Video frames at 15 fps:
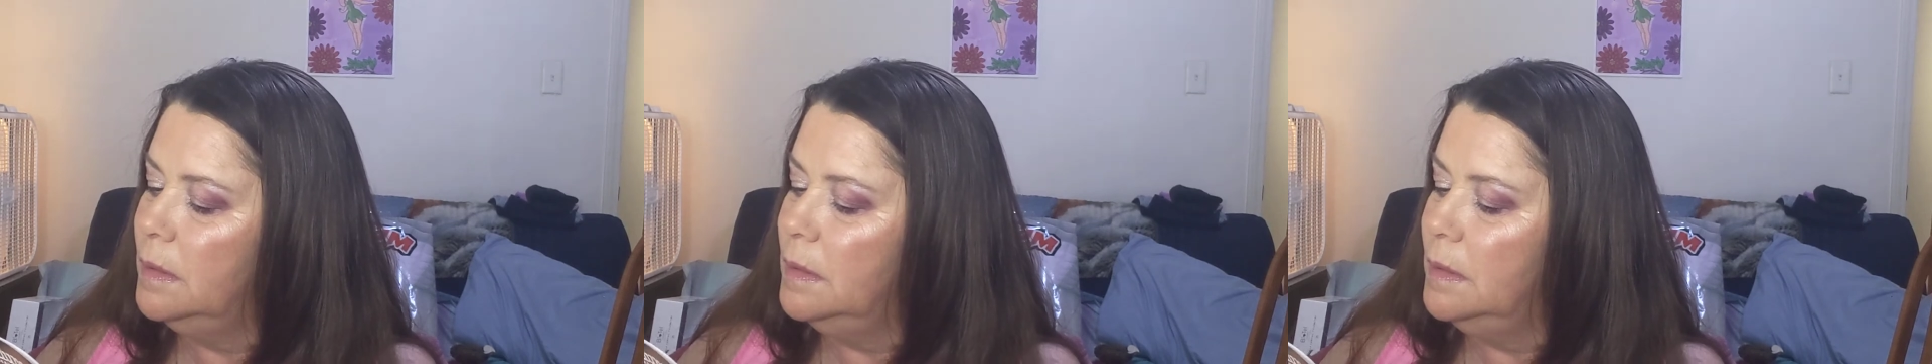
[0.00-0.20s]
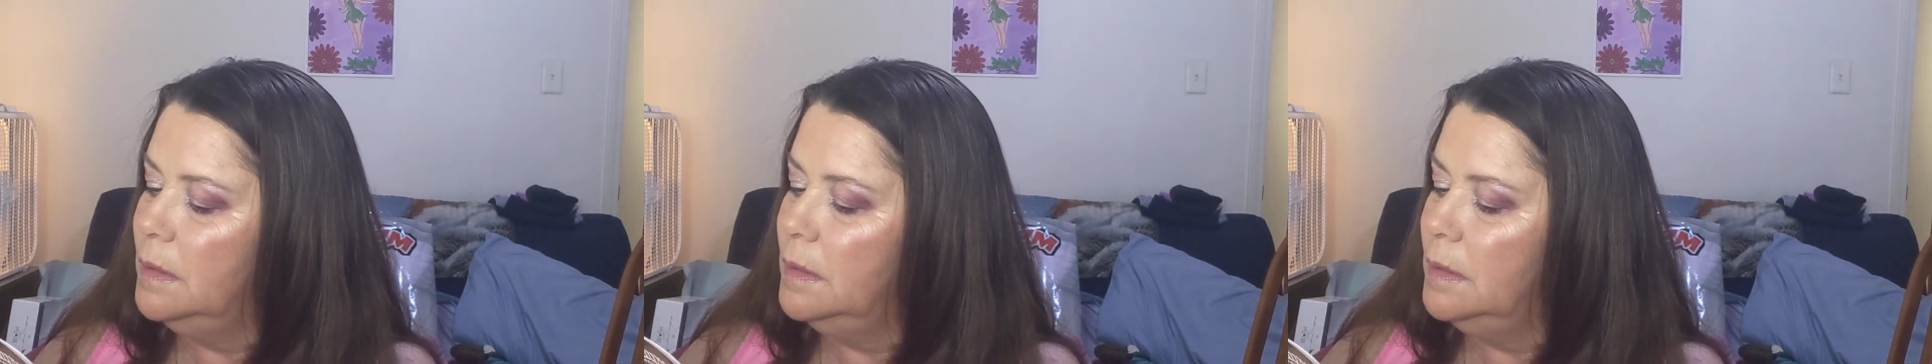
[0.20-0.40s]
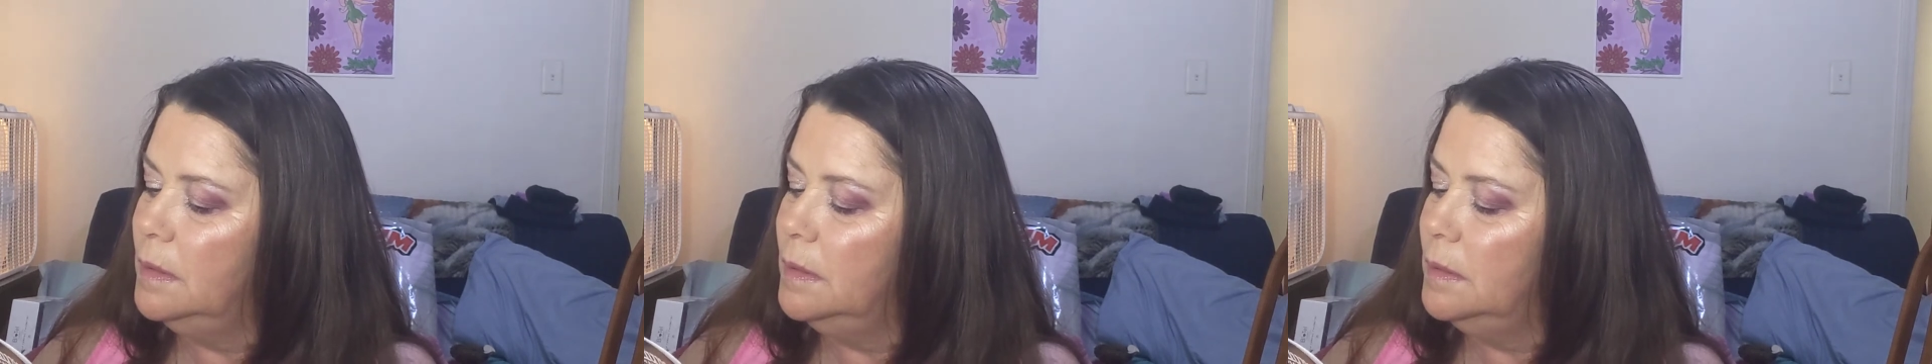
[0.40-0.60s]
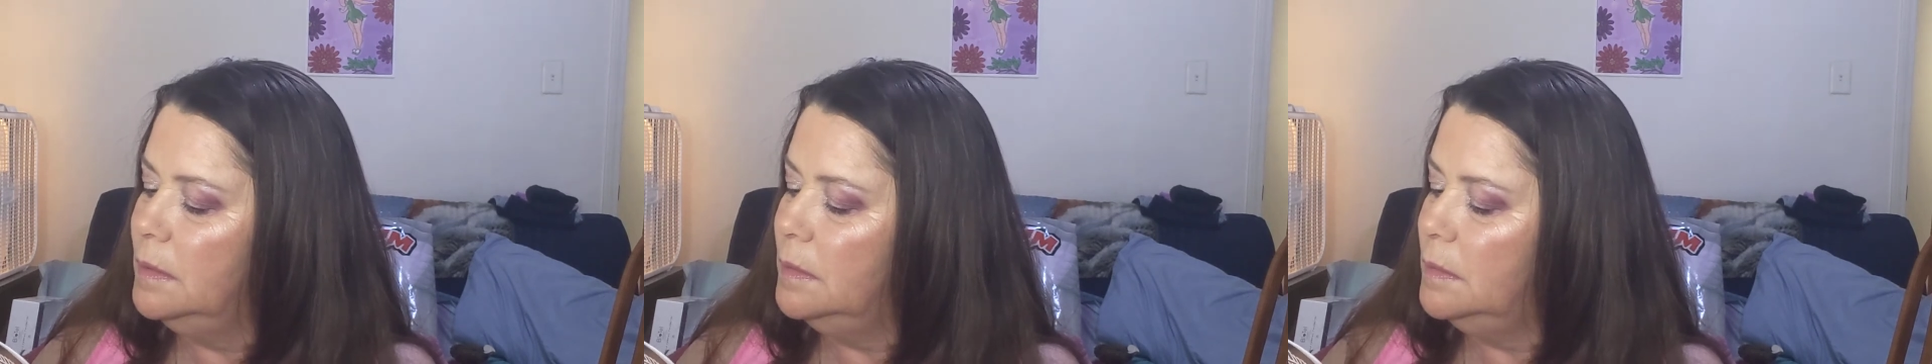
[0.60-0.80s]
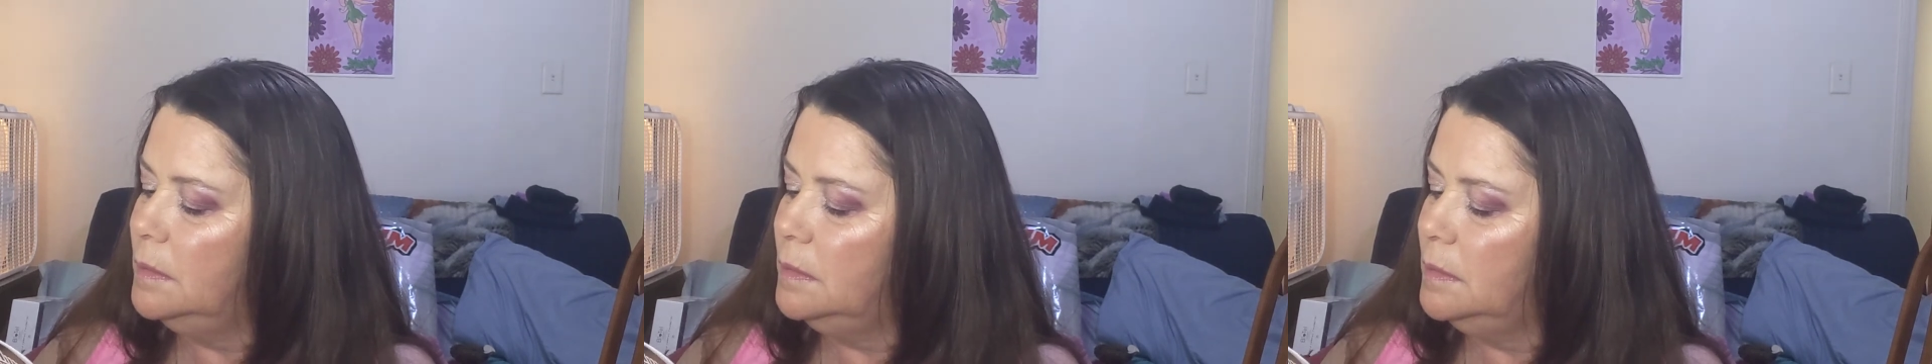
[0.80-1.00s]
I've kind of
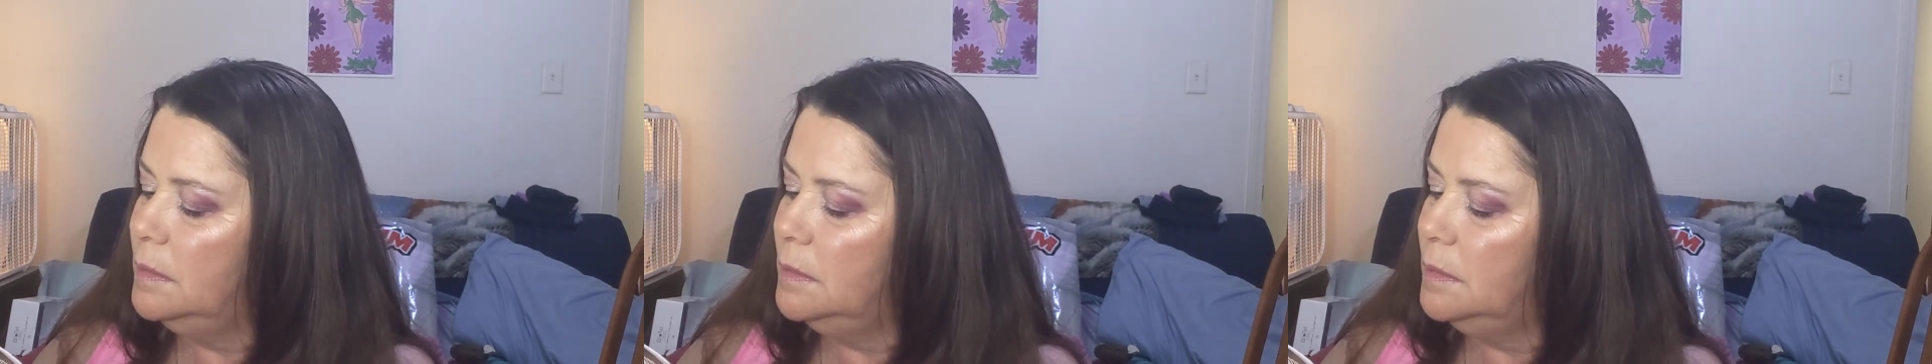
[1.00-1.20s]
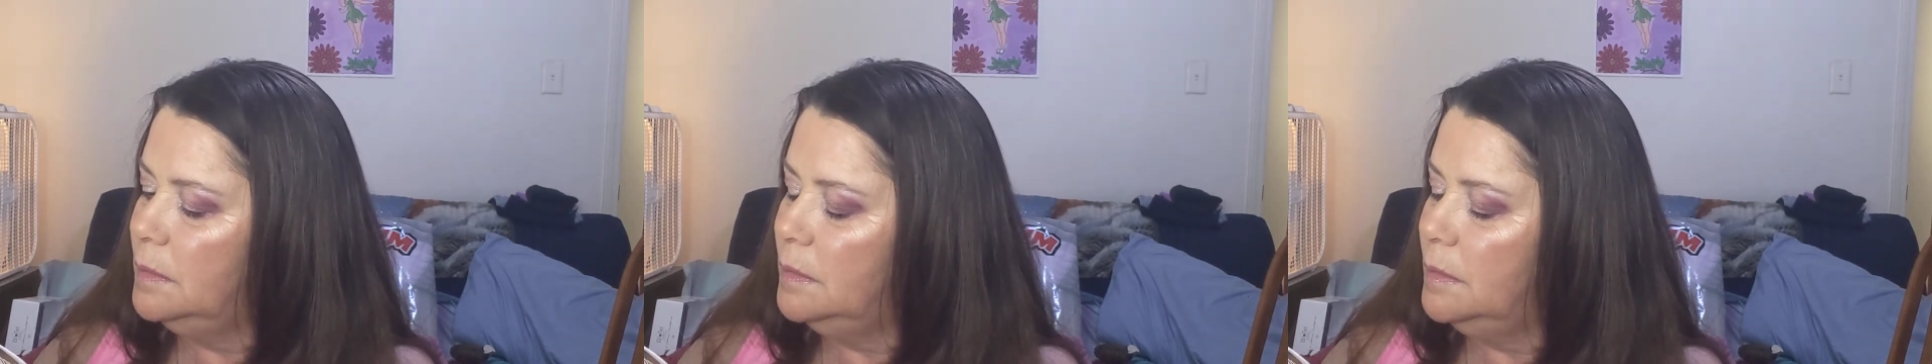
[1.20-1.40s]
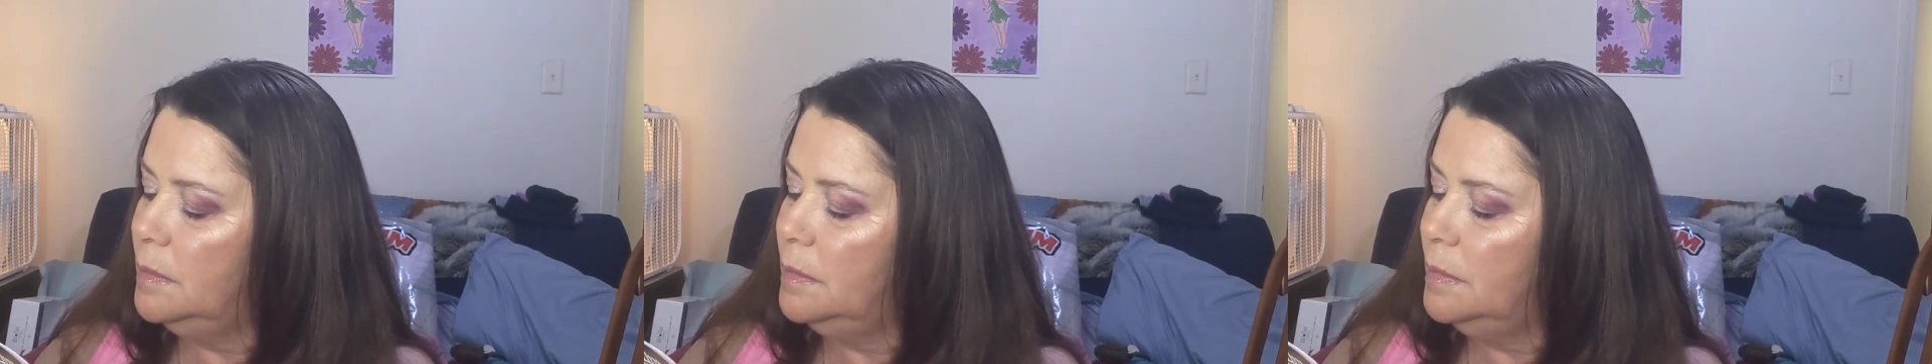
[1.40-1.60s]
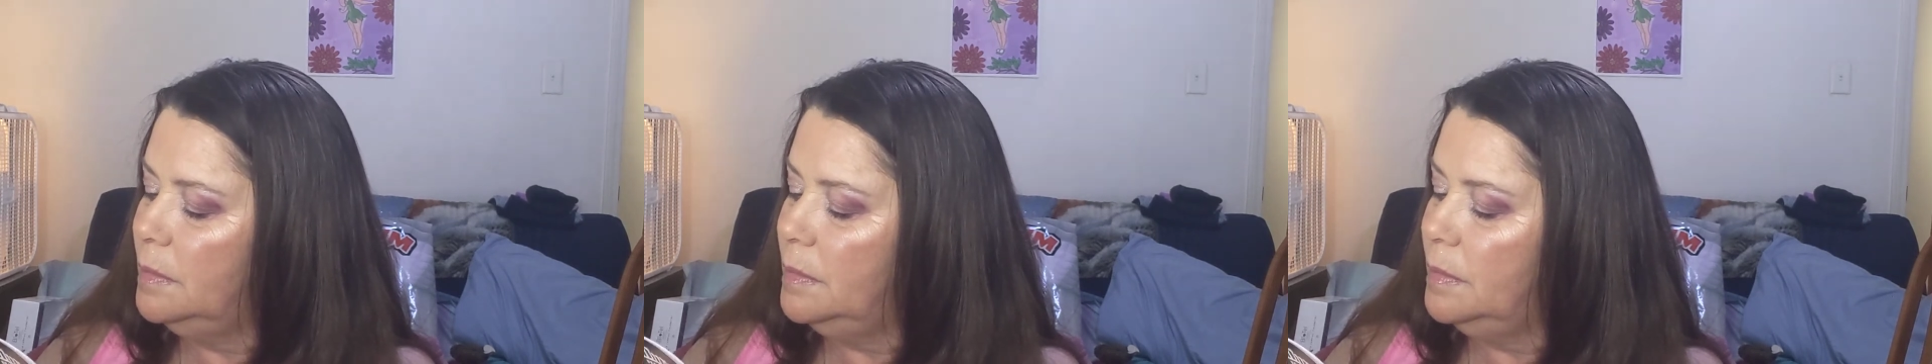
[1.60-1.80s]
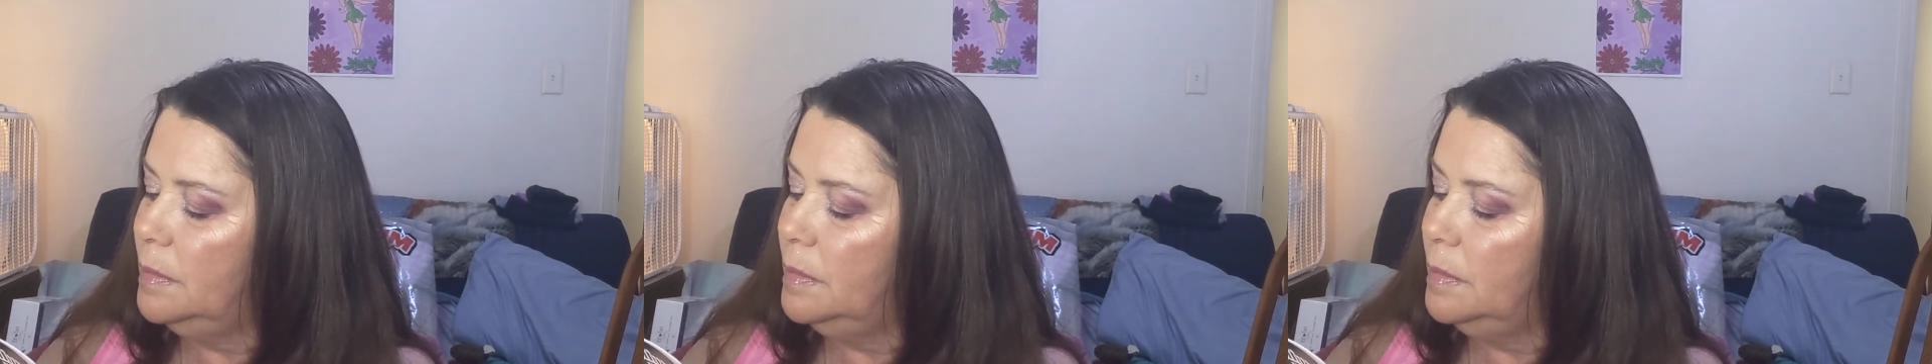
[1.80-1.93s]
come out of that little shell.